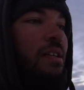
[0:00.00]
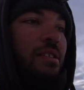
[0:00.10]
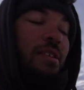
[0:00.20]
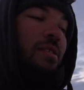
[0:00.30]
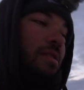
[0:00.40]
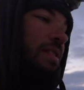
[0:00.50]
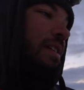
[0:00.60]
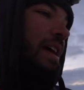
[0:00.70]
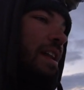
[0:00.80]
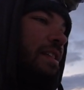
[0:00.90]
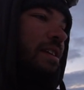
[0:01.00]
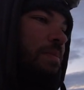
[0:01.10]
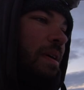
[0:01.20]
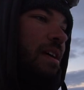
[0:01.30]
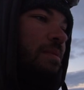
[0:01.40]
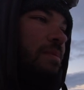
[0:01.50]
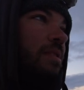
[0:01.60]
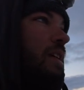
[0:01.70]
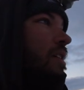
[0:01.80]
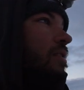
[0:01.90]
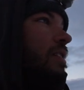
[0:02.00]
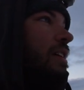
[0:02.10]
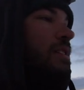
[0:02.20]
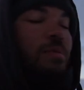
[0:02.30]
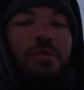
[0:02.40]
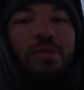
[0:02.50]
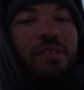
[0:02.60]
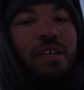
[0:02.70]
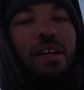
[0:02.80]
So anything's possible. I don't know, I guess we'll